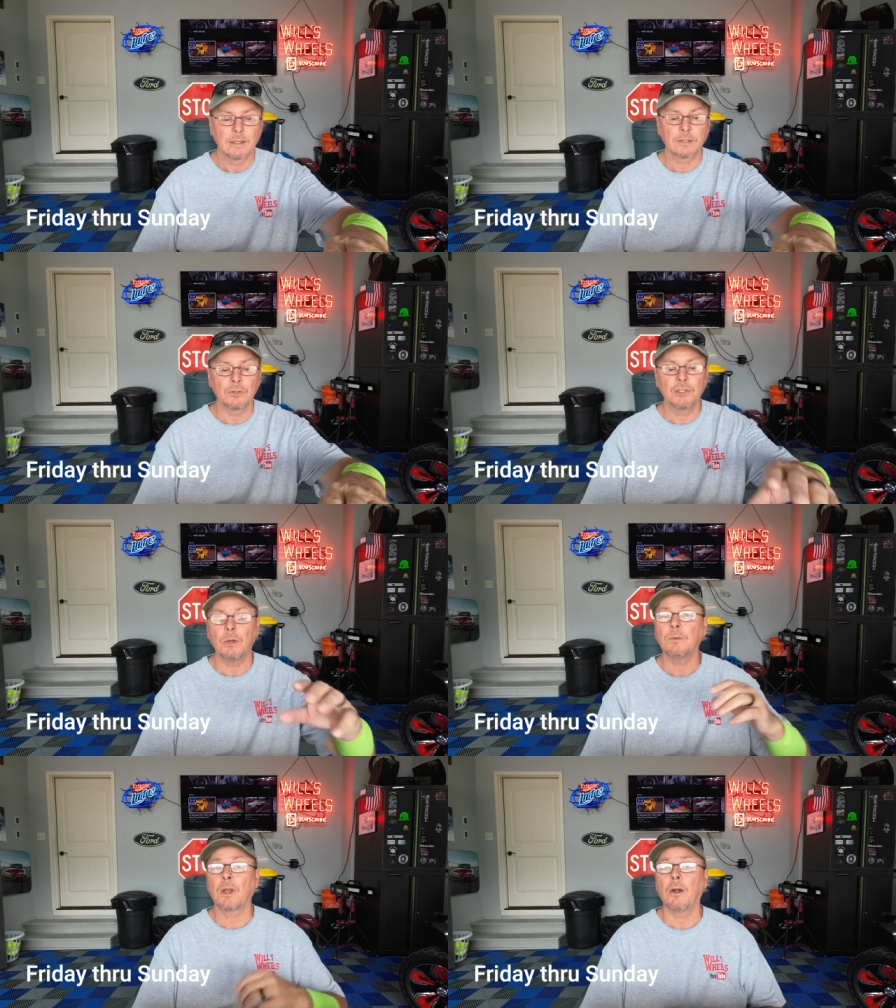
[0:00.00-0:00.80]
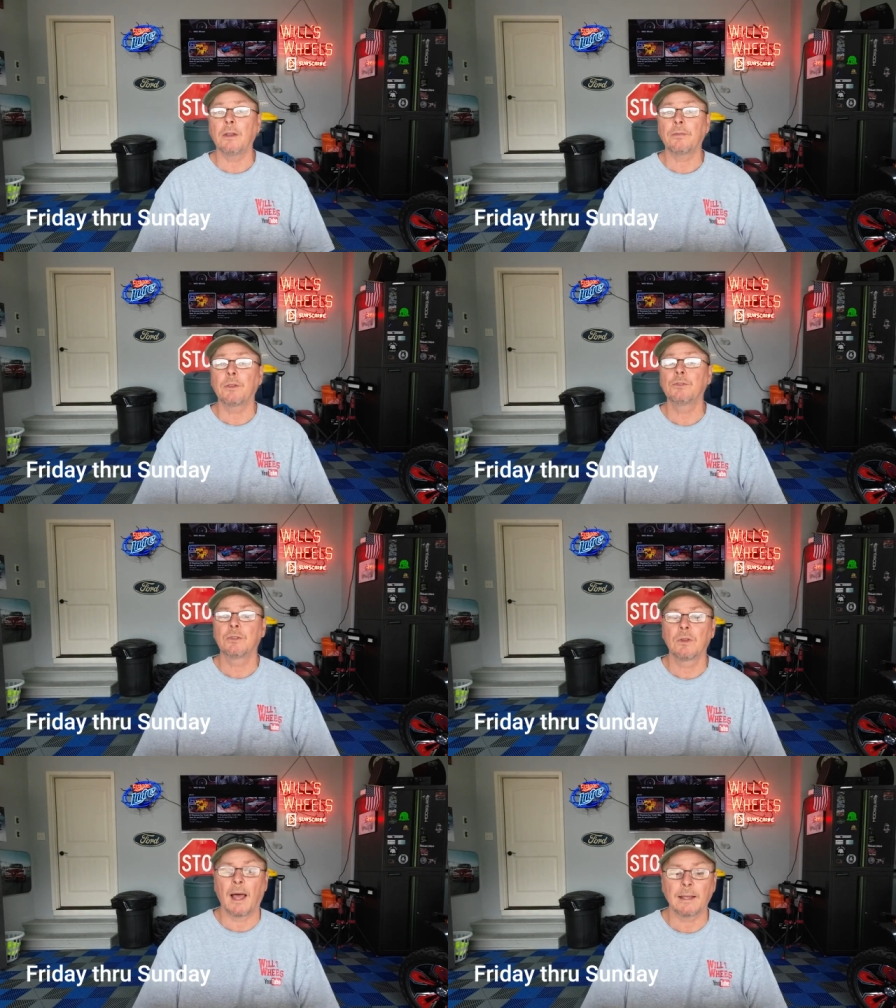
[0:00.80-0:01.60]
so June 30th through
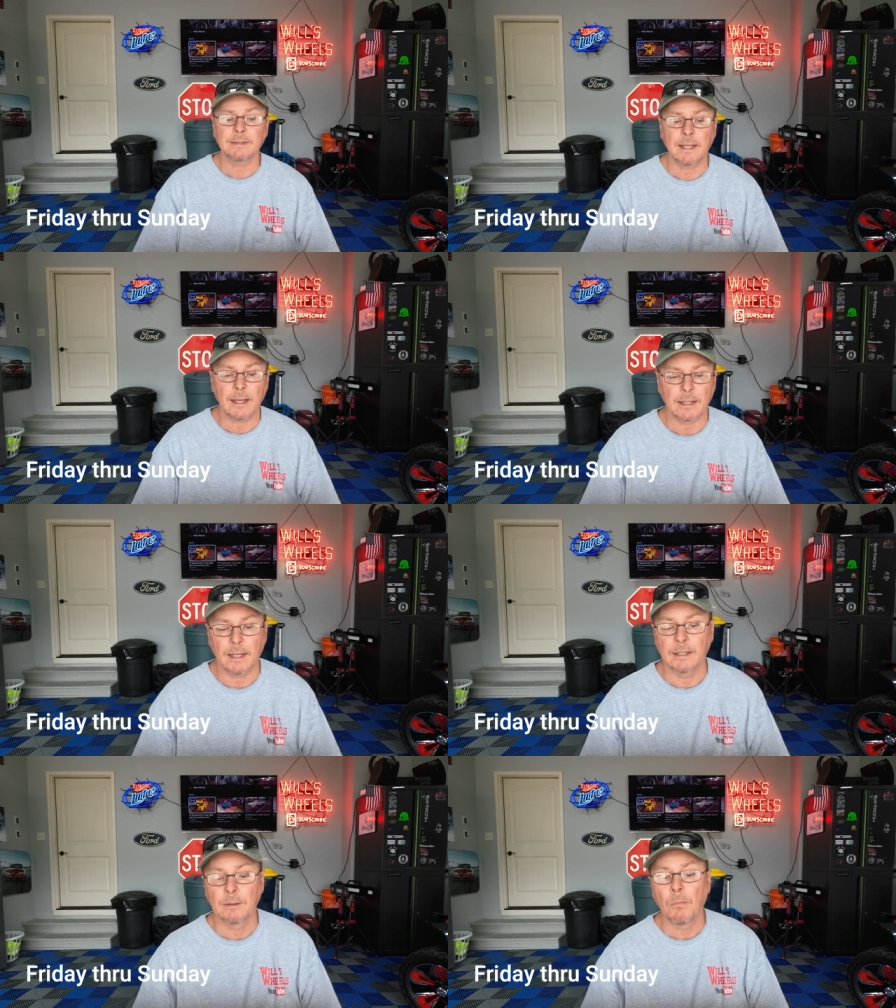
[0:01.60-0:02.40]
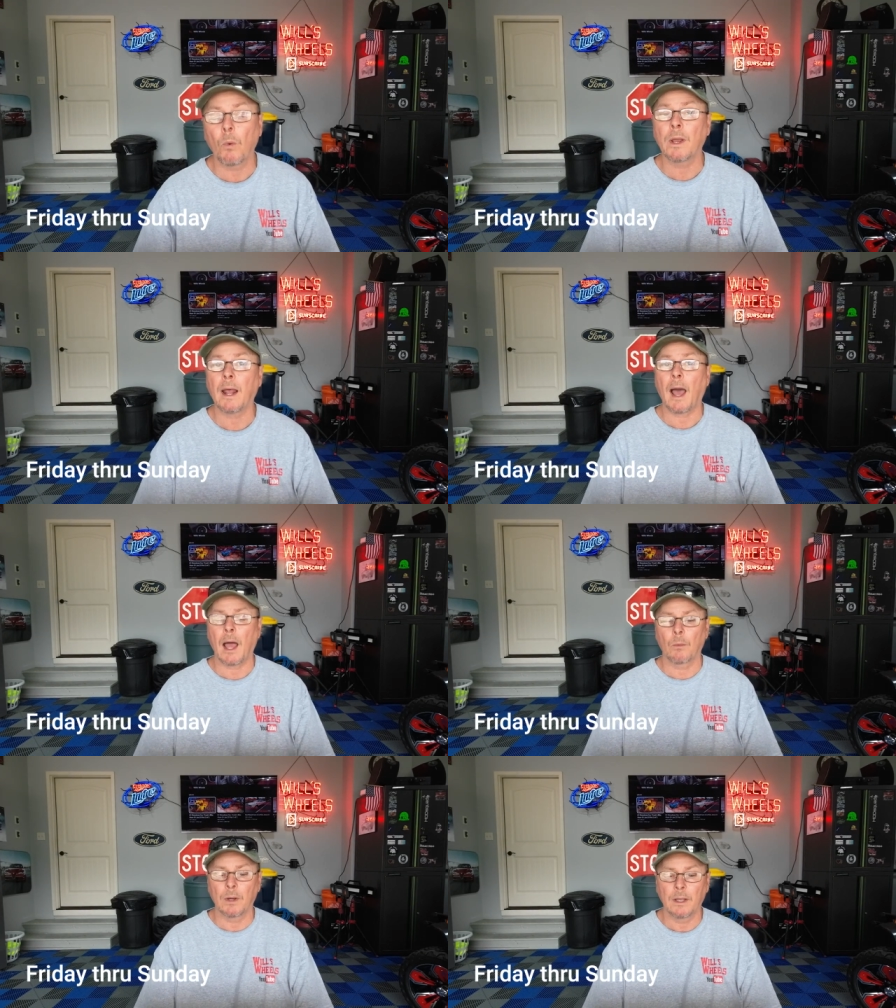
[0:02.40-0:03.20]
July 2nd in Des Moines,
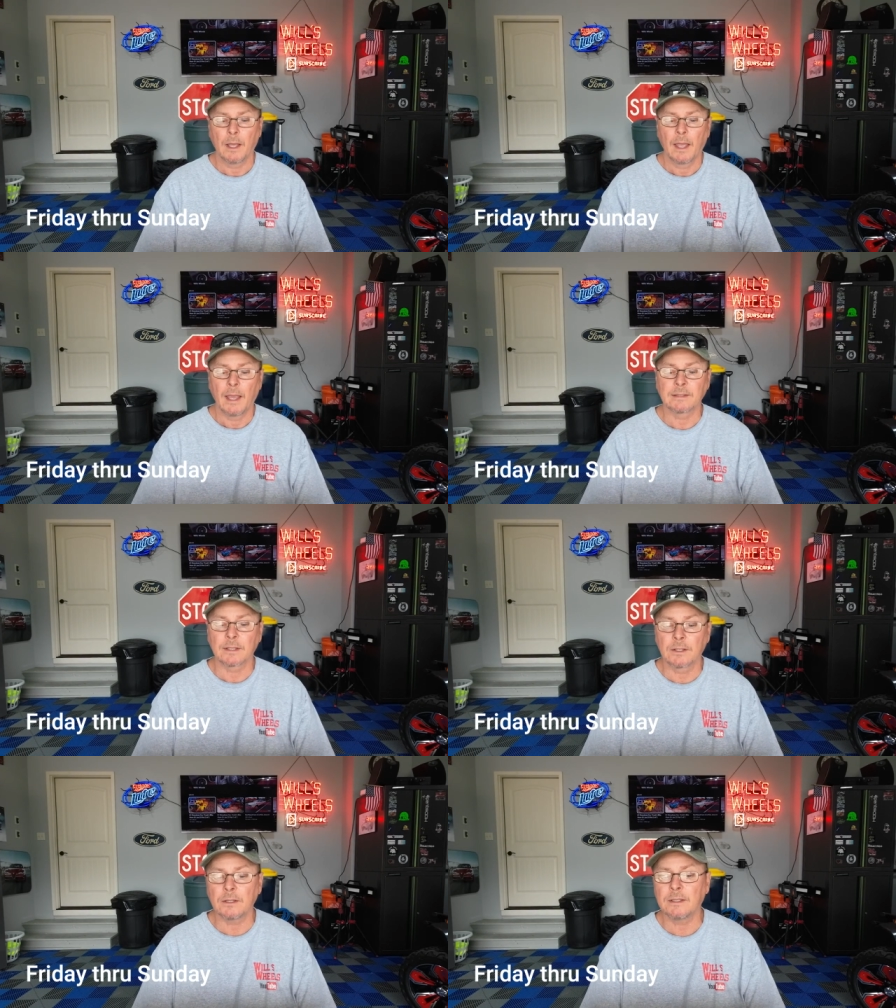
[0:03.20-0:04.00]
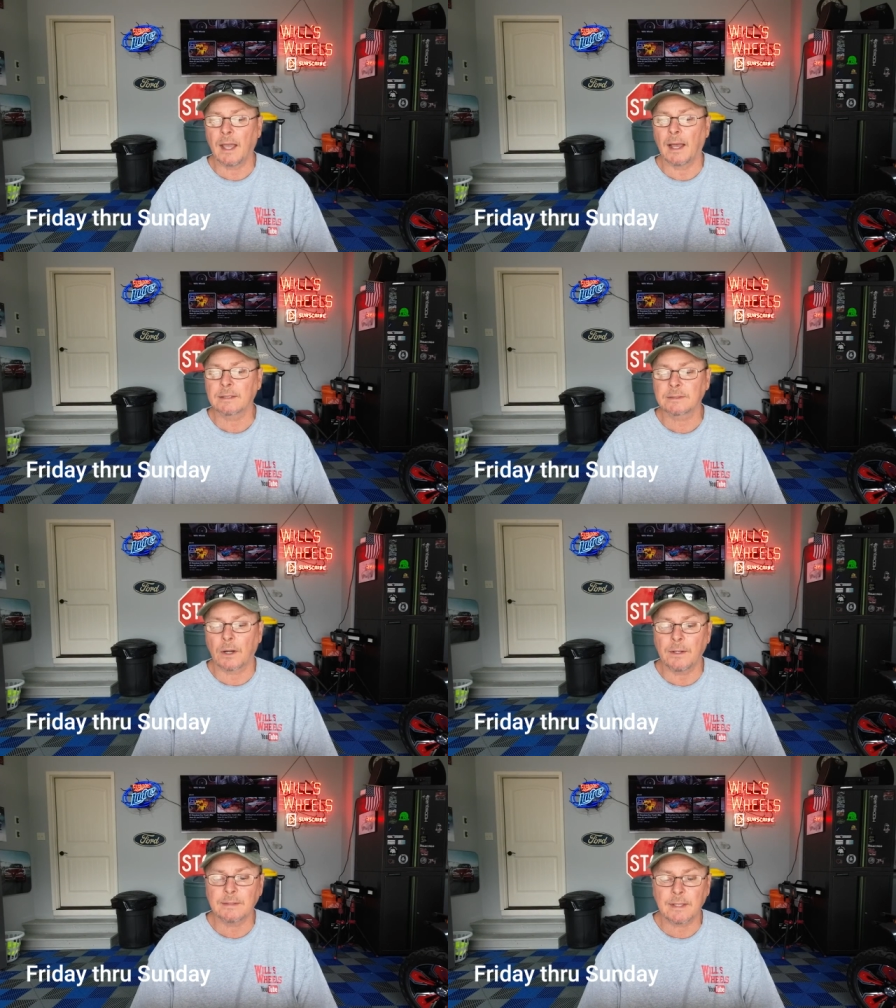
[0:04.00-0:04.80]
Iowa is the Goodguys
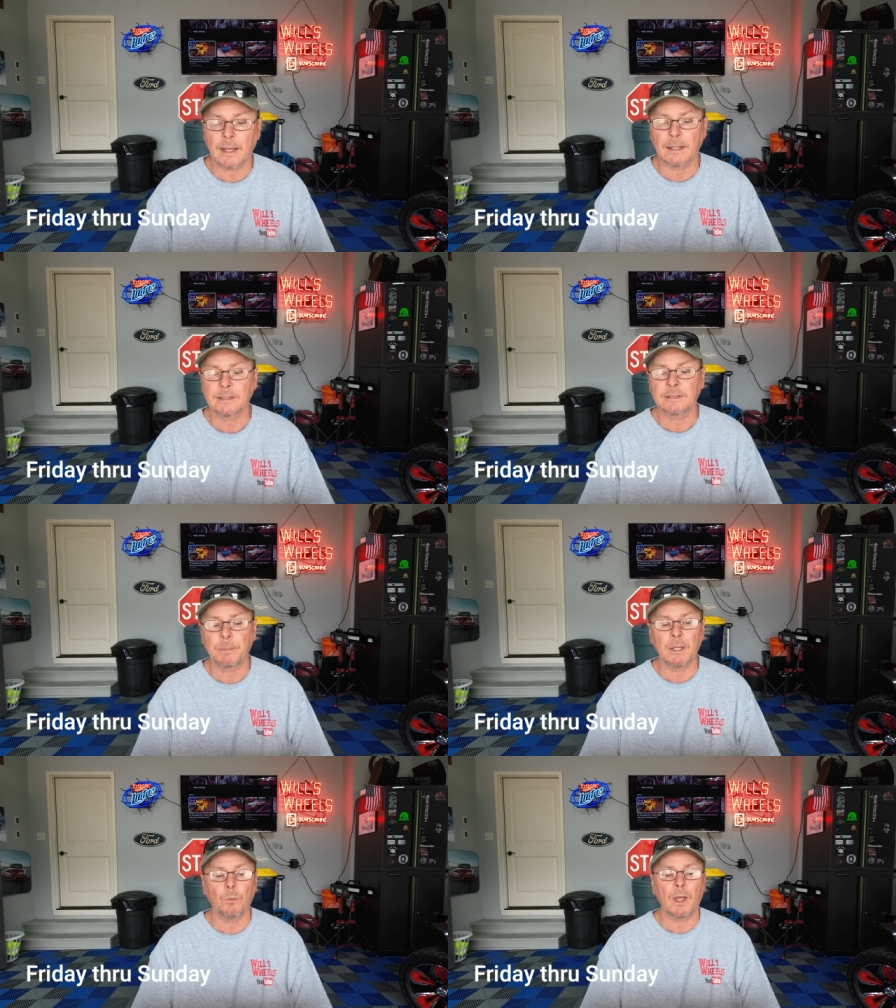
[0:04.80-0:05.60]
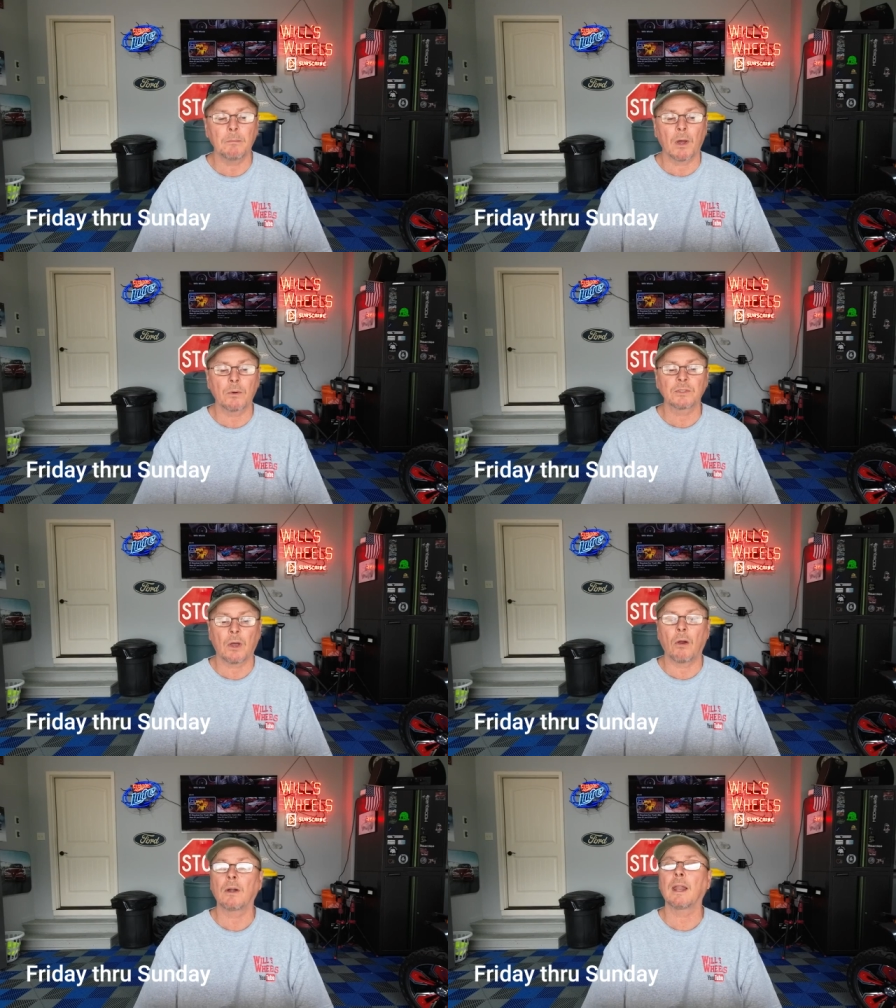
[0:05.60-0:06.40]
32nd Speedway Motors
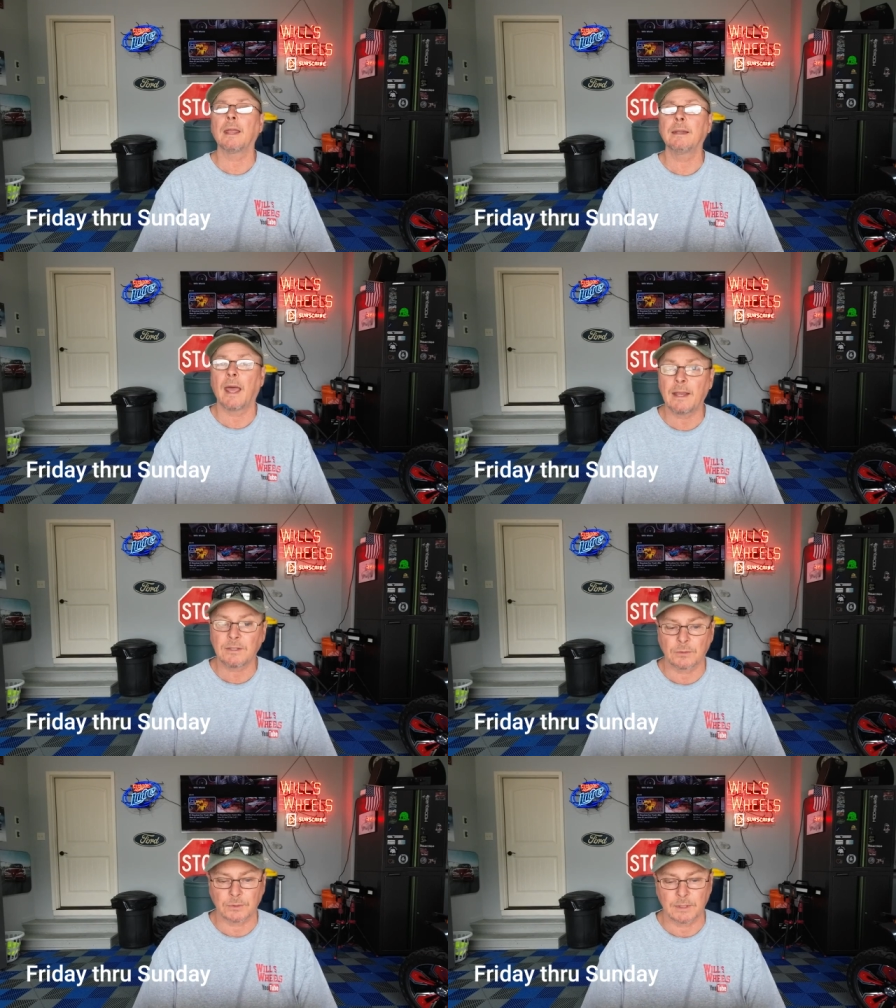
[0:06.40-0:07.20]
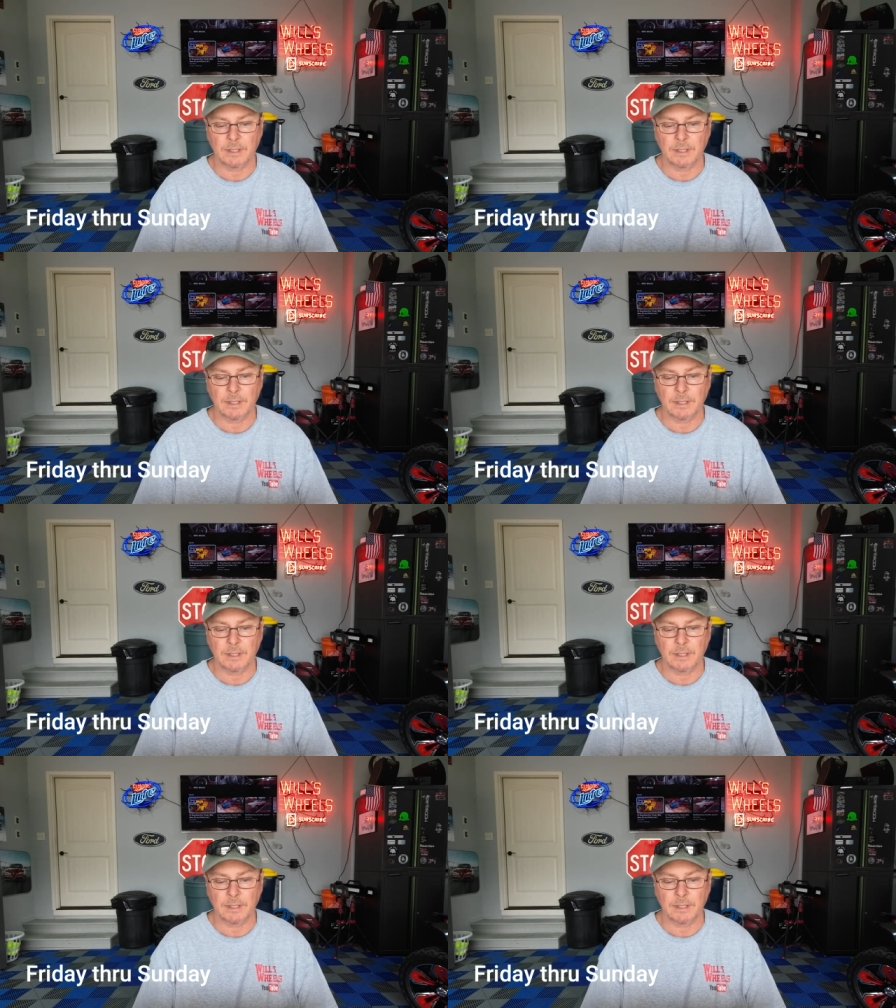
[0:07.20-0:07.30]
Heartland Nationals.